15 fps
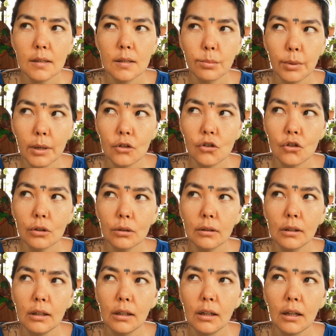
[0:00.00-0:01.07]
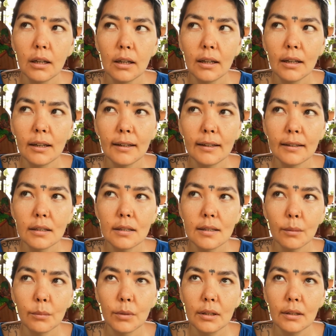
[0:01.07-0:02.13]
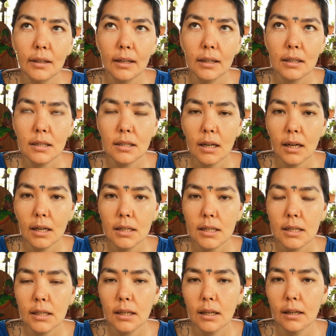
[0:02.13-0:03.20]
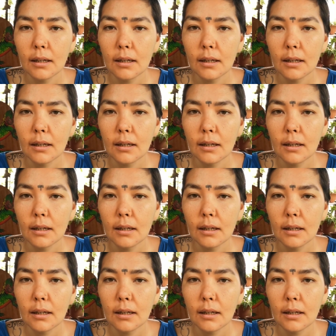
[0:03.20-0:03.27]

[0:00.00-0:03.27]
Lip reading: special, something that is not